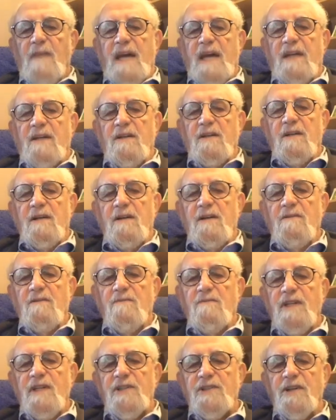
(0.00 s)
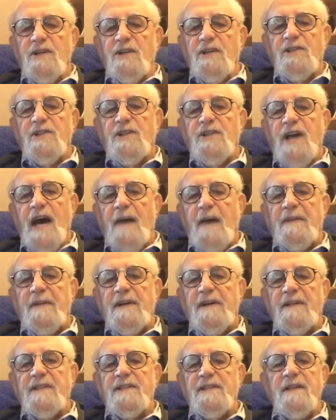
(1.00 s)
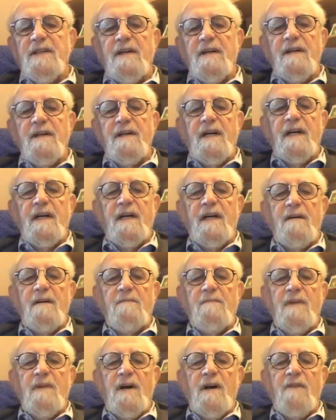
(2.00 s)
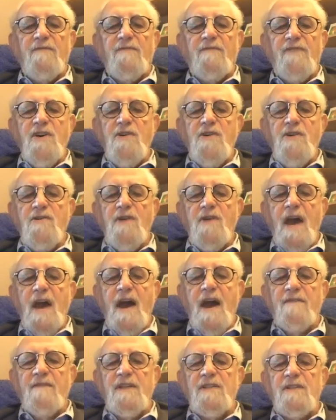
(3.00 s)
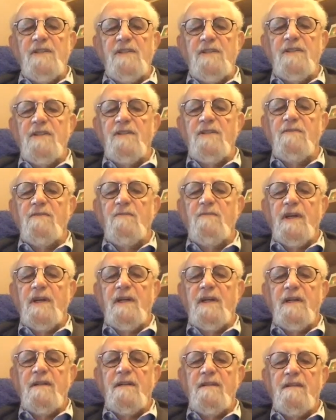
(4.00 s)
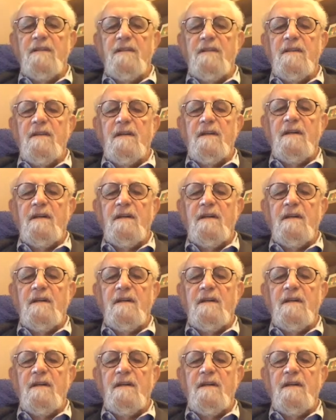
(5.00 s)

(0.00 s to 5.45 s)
medical research topics, a few having to do with